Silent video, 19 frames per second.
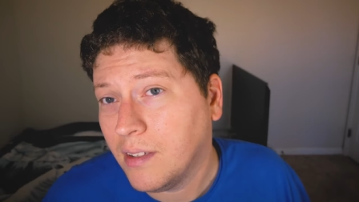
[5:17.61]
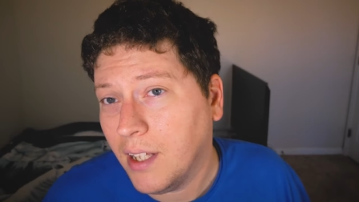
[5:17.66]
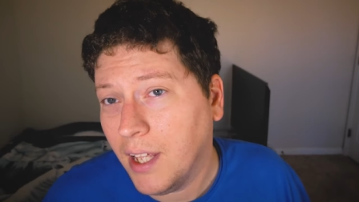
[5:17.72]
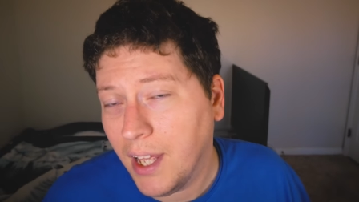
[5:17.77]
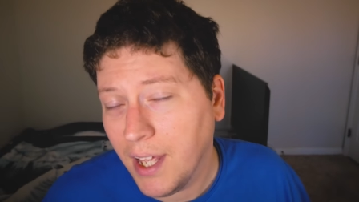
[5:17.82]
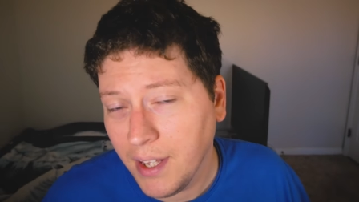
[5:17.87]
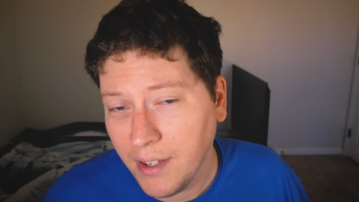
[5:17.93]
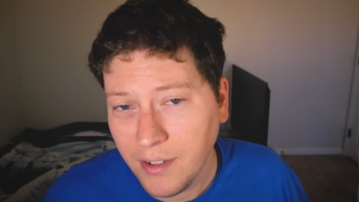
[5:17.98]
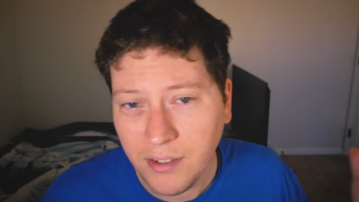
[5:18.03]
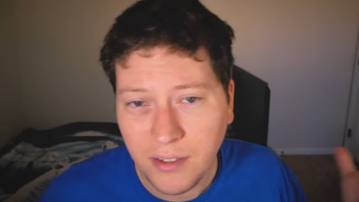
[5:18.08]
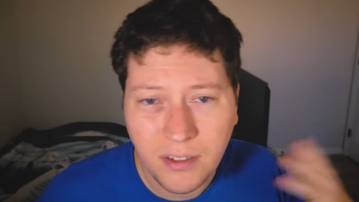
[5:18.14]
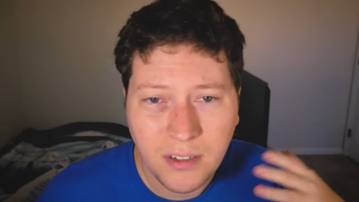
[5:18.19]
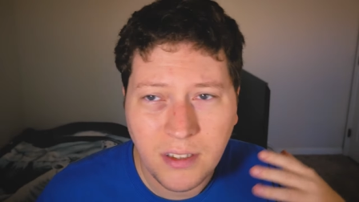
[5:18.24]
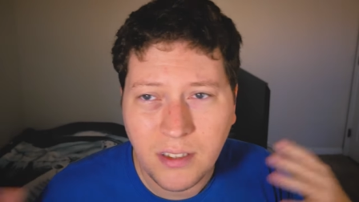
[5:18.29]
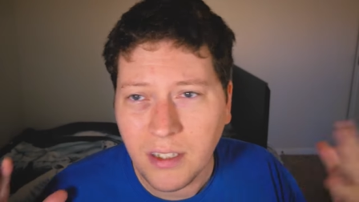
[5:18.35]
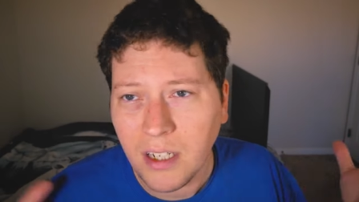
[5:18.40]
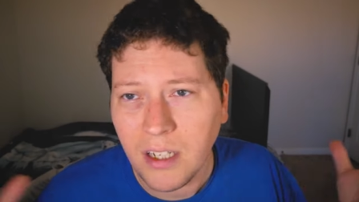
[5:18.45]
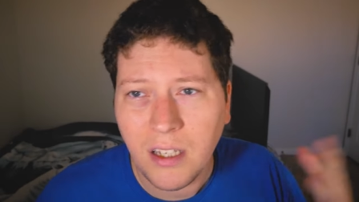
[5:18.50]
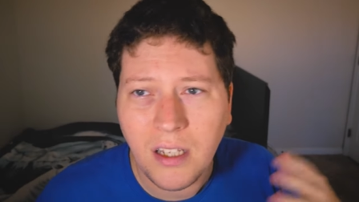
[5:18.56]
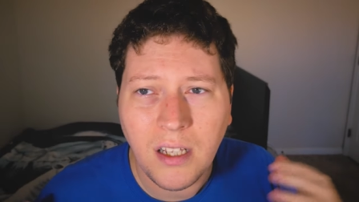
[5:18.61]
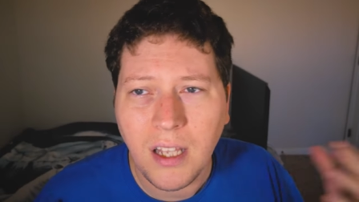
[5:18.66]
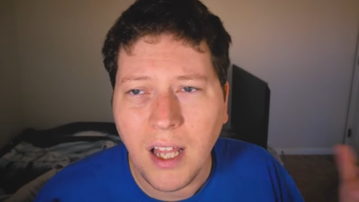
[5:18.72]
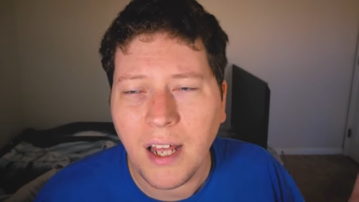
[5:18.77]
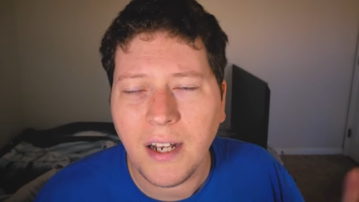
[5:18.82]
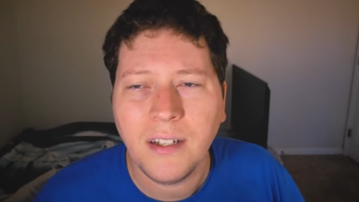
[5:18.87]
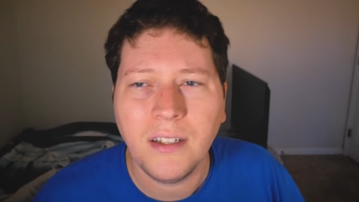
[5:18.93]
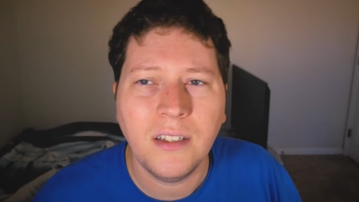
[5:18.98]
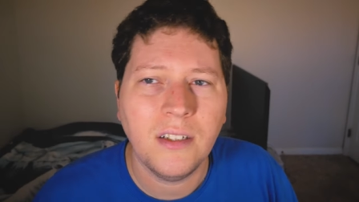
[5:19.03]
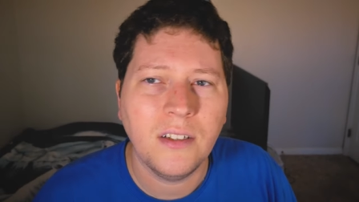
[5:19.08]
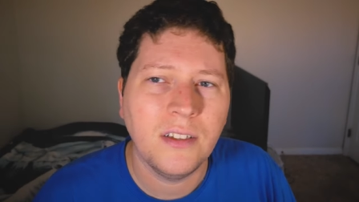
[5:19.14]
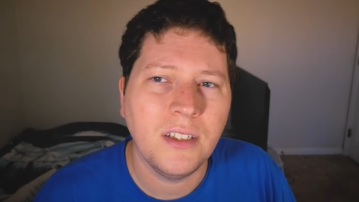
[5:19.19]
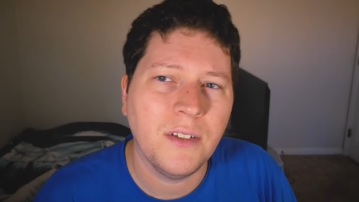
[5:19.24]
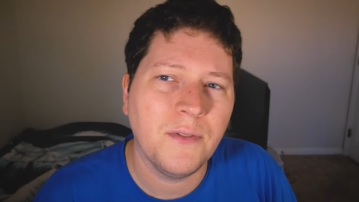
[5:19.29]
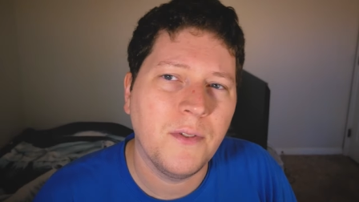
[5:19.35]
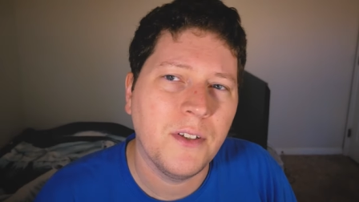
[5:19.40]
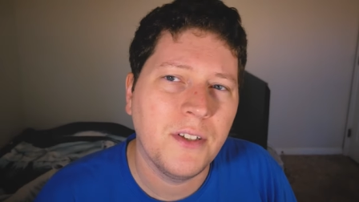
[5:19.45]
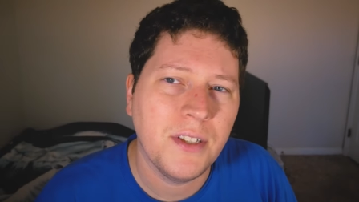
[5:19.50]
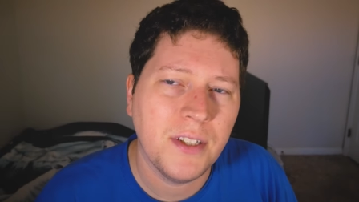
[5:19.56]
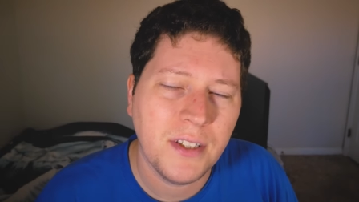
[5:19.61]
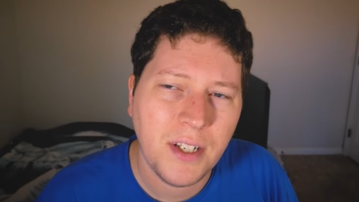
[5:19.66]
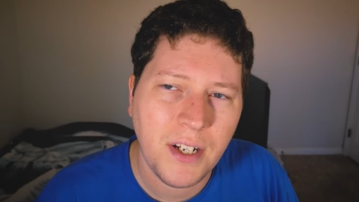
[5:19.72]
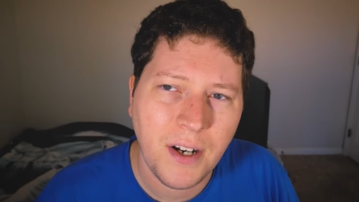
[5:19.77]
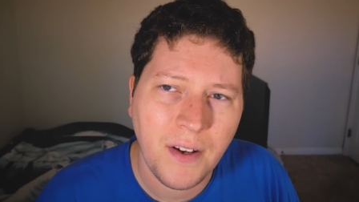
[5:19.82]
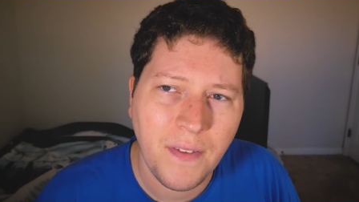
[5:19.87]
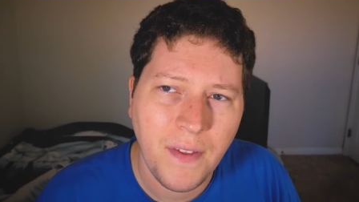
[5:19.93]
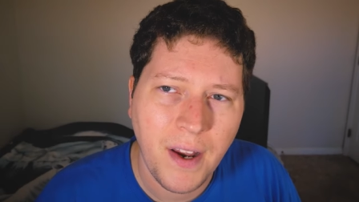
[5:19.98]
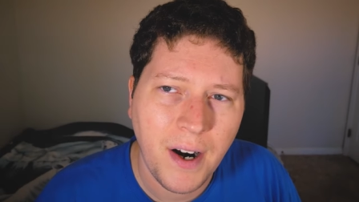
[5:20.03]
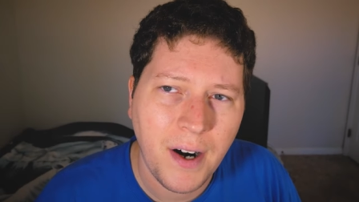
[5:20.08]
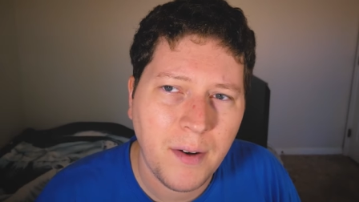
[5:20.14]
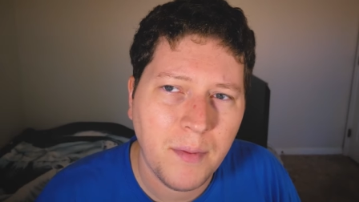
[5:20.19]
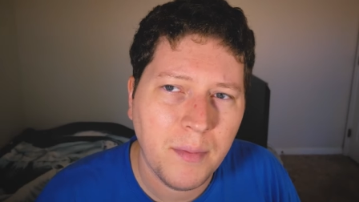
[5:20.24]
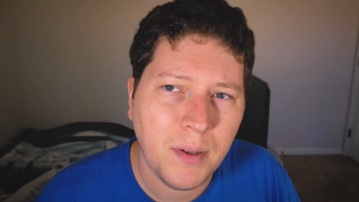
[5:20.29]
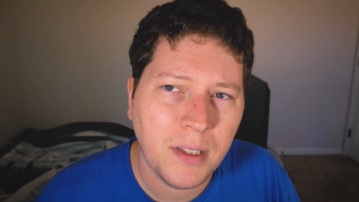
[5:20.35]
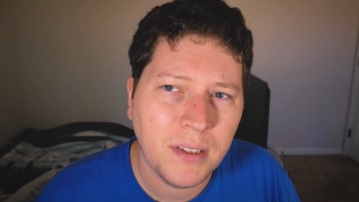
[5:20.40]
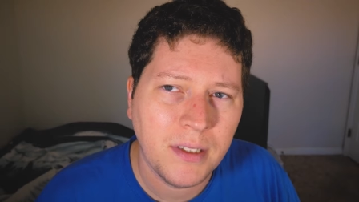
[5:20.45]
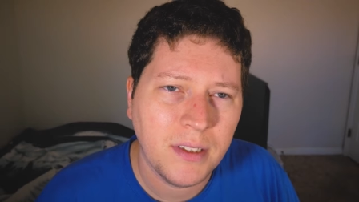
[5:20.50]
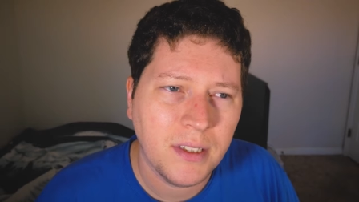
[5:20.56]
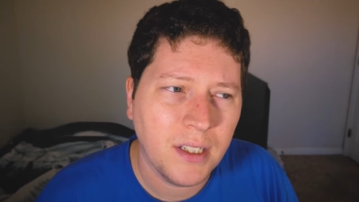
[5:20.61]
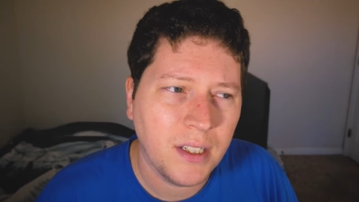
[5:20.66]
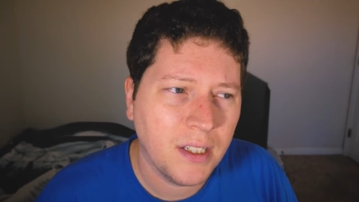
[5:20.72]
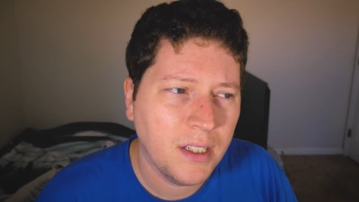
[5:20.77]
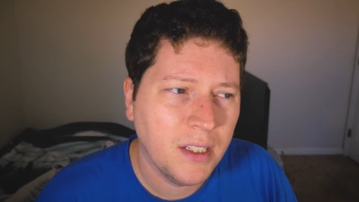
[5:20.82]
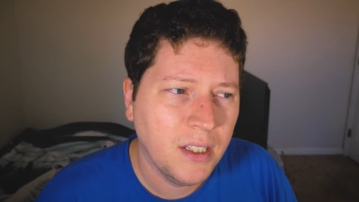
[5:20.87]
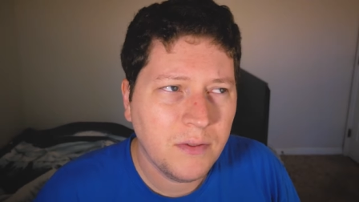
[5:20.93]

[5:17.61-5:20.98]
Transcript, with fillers: And there's a lot of little differences here and there, but uh,